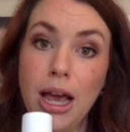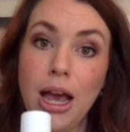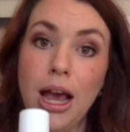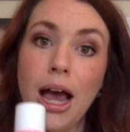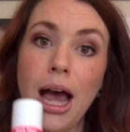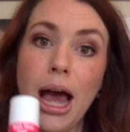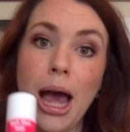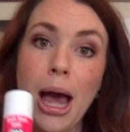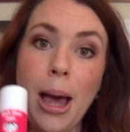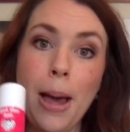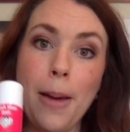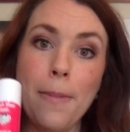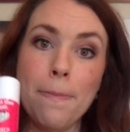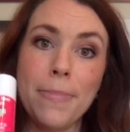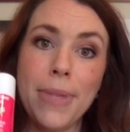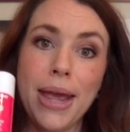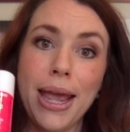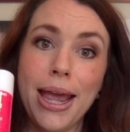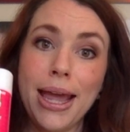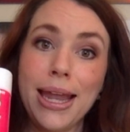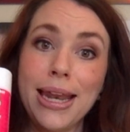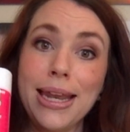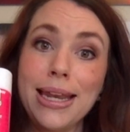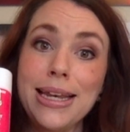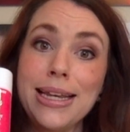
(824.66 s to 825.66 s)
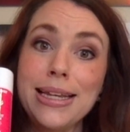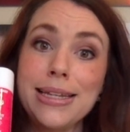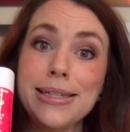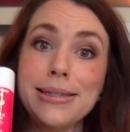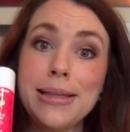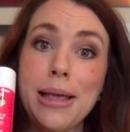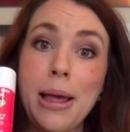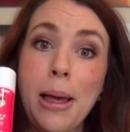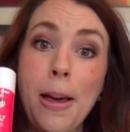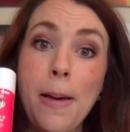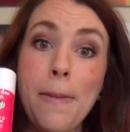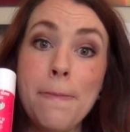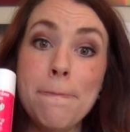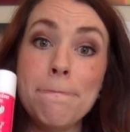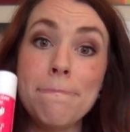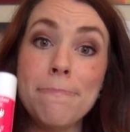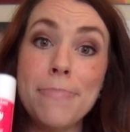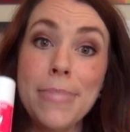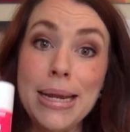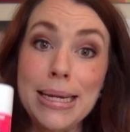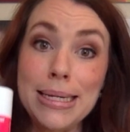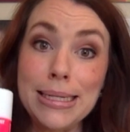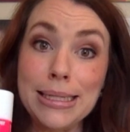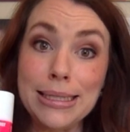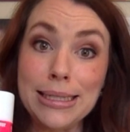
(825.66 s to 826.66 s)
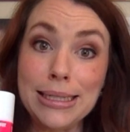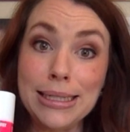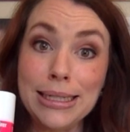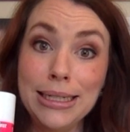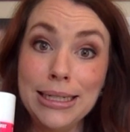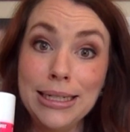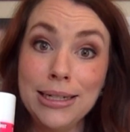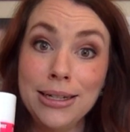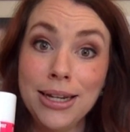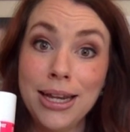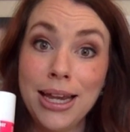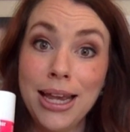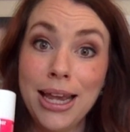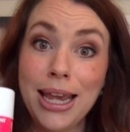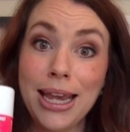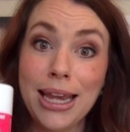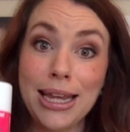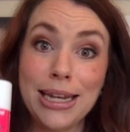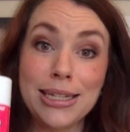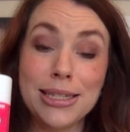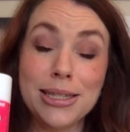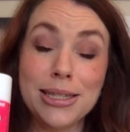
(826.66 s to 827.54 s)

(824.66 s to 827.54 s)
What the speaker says: And it is amazing. It is